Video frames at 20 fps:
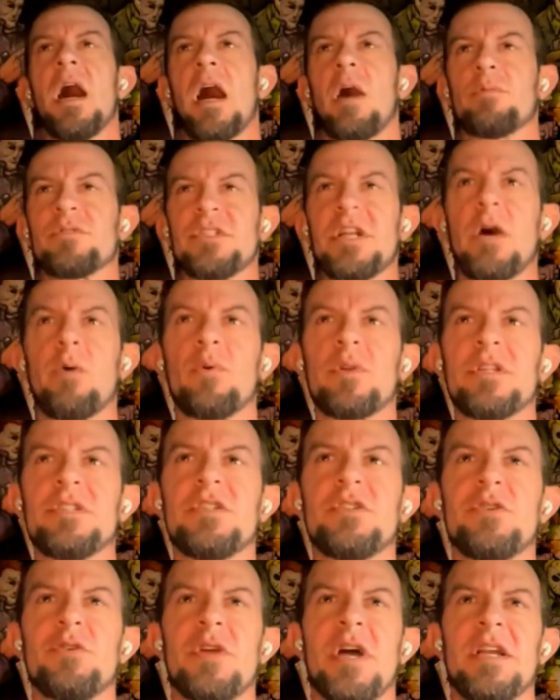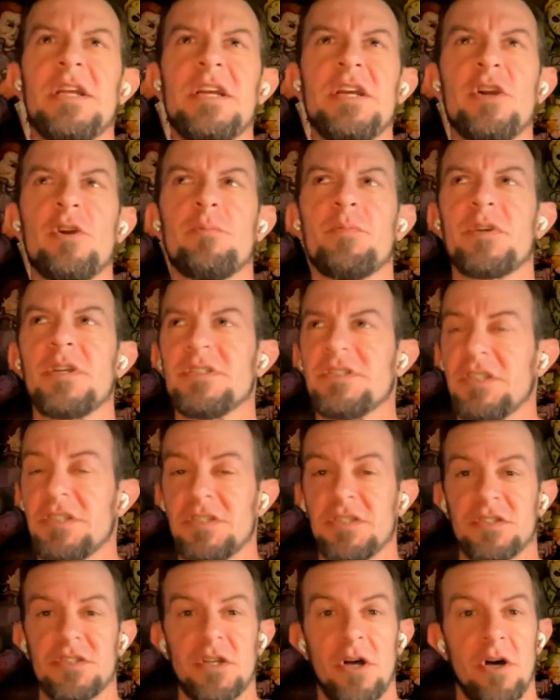I was not willing to do that here because
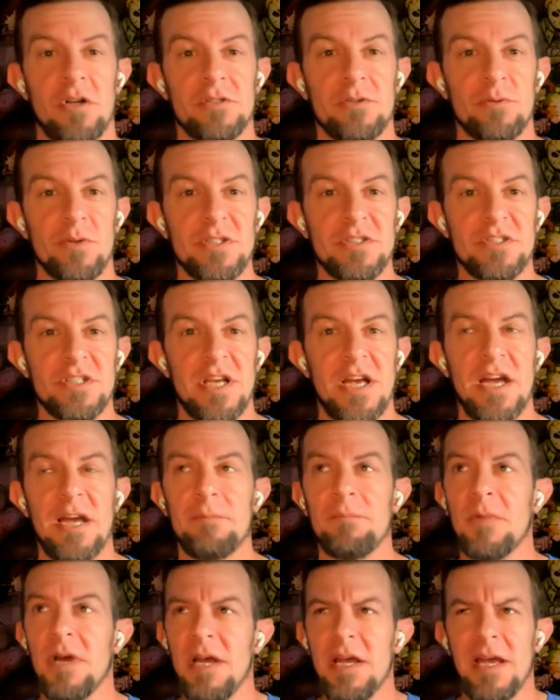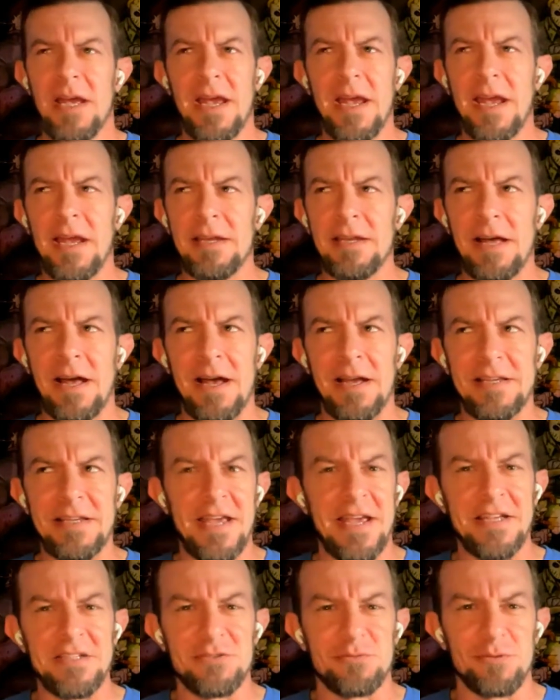this is concrete slab and I
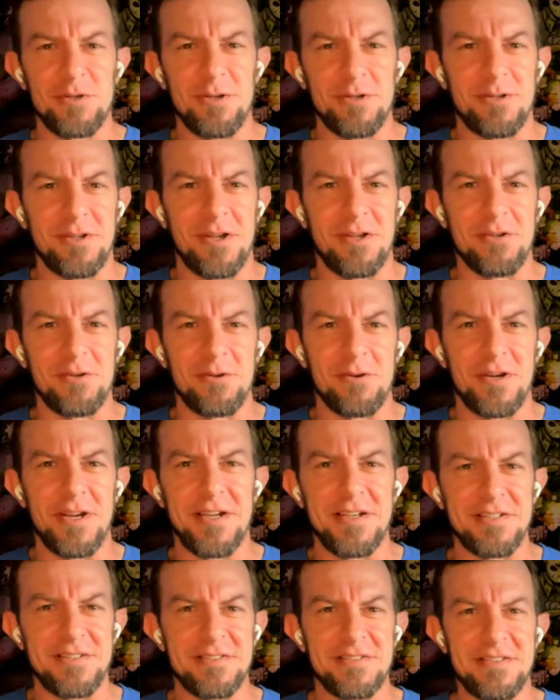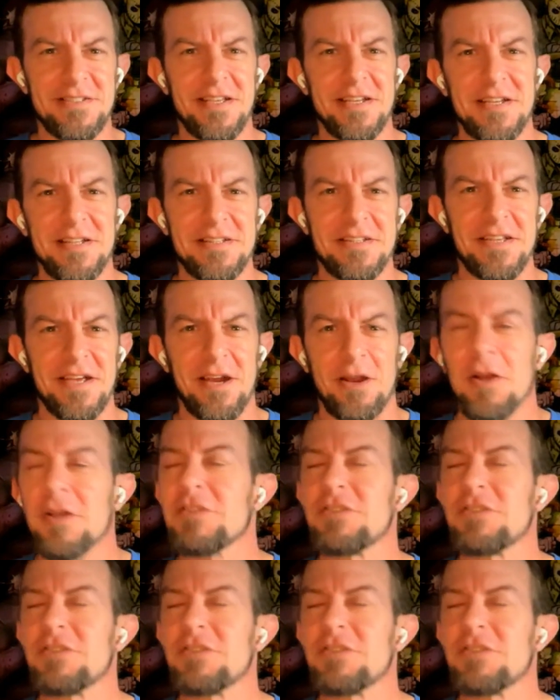can't drill under and get it there.